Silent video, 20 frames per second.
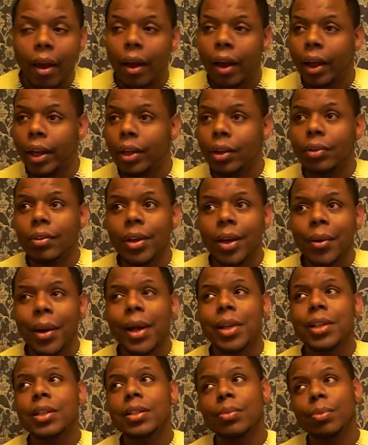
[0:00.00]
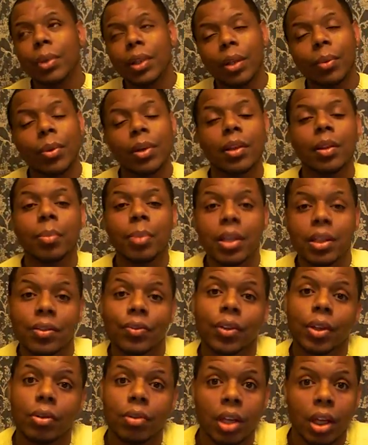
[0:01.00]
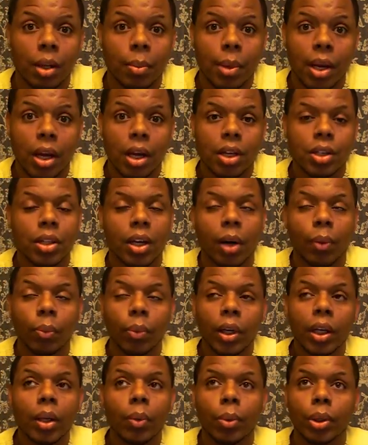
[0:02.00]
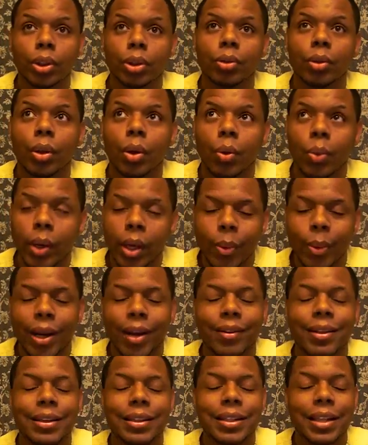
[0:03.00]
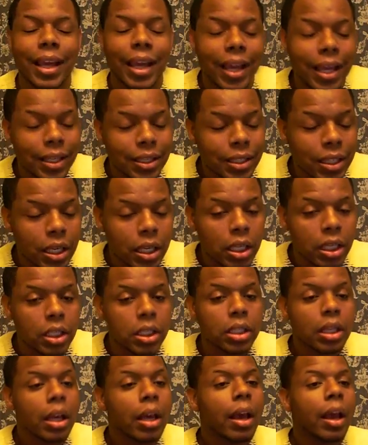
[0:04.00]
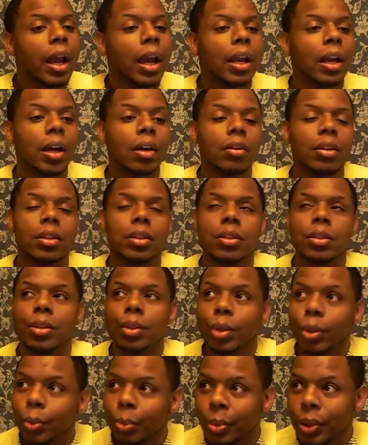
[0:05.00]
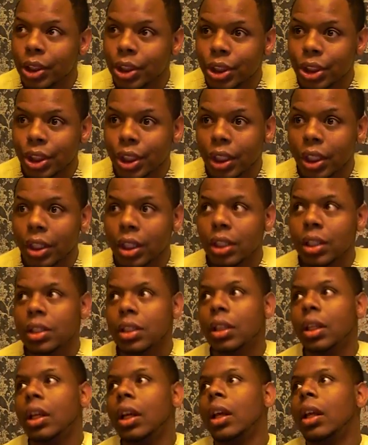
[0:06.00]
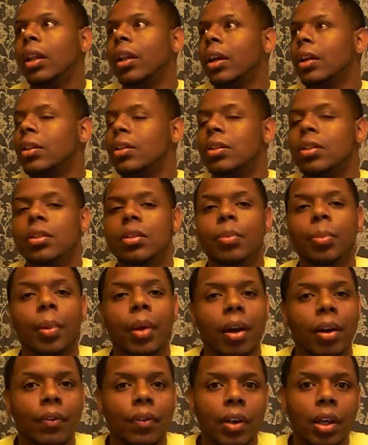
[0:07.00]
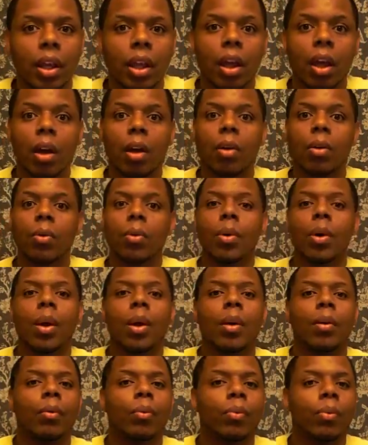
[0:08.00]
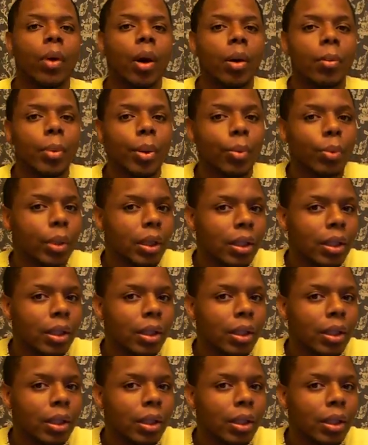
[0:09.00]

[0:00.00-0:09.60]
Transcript: And you know, I just really want the best for you, Nicki Minaj. I really want you to quit with all these antics and all this stupid shit, like the stupid her video, Roman